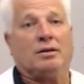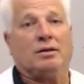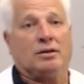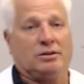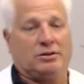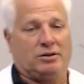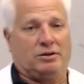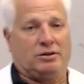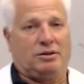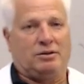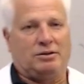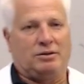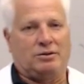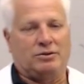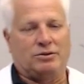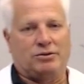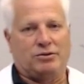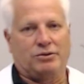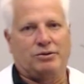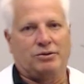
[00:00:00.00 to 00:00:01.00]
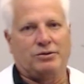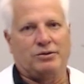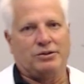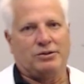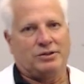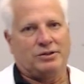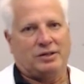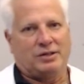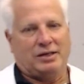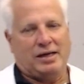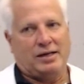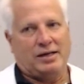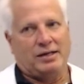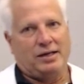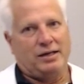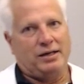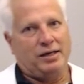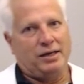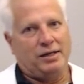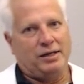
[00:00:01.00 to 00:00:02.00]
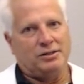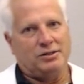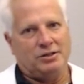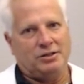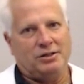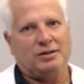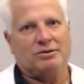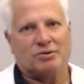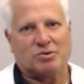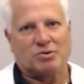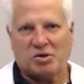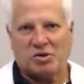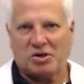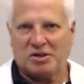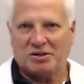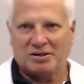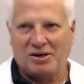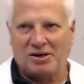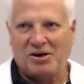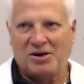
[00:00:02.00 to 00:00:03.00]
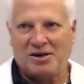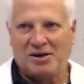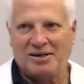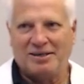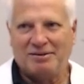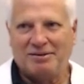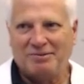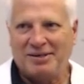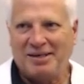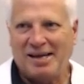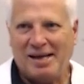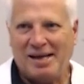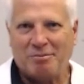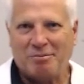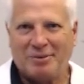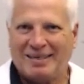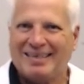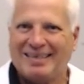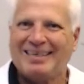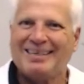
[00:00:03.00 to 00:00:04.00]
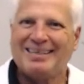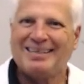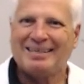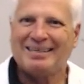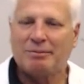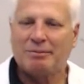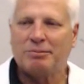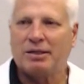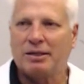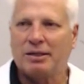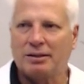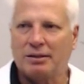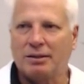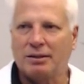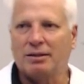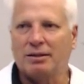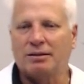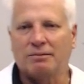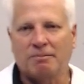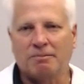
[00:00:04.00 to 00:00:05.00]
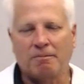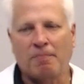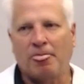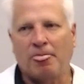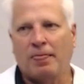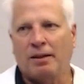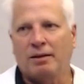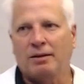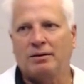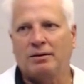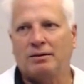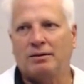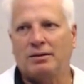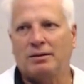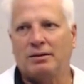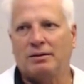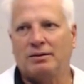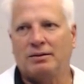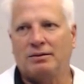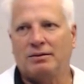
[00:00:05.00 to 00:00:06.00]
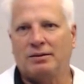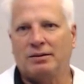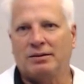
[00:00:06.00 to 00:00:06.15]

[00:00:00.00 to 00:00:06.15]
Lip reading: So the whole crew is kind of on edge. We're working hard to be happy, but it's